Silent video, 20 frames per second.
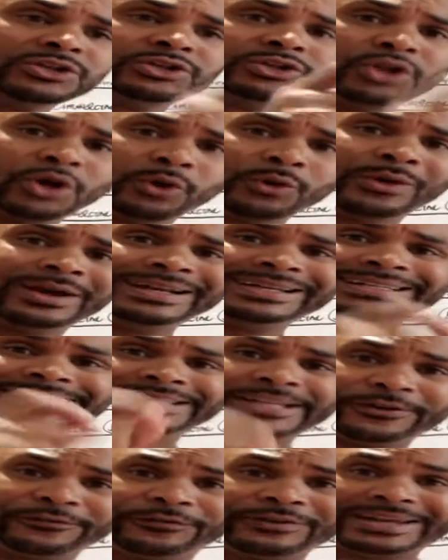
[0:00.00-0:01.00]
during
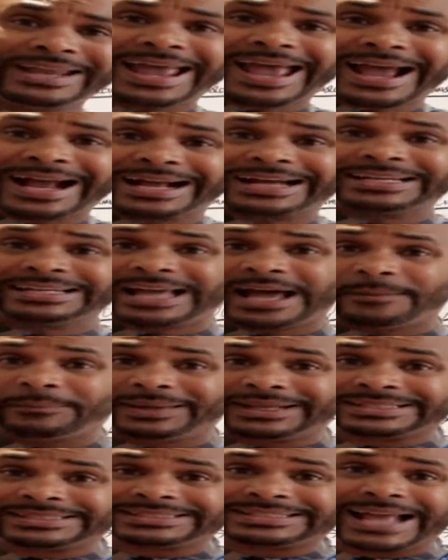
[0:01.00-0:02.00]
different
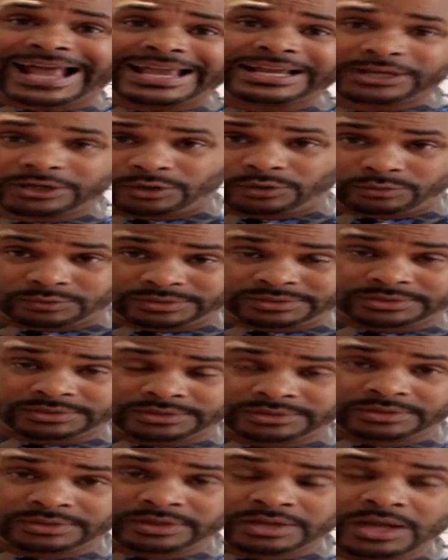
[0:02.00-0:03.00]
economic cycles.
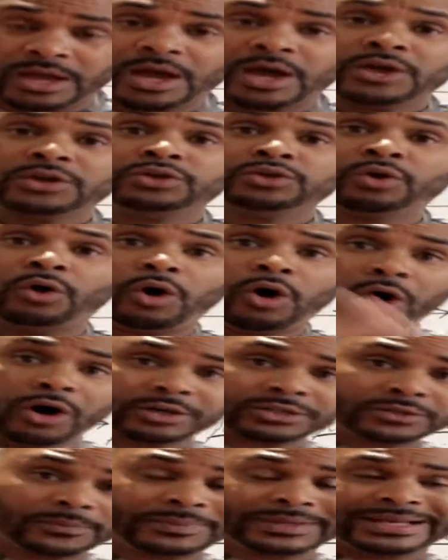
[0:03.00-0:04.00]
You also,